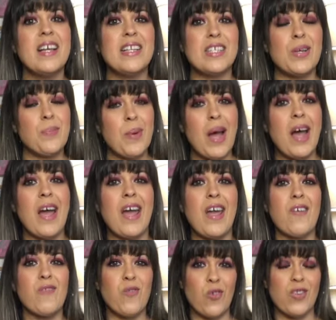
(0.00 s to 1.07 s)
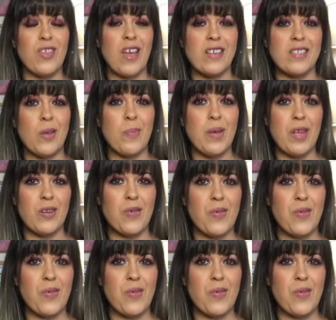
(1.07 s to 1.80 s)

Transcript: to buy for the SLP in your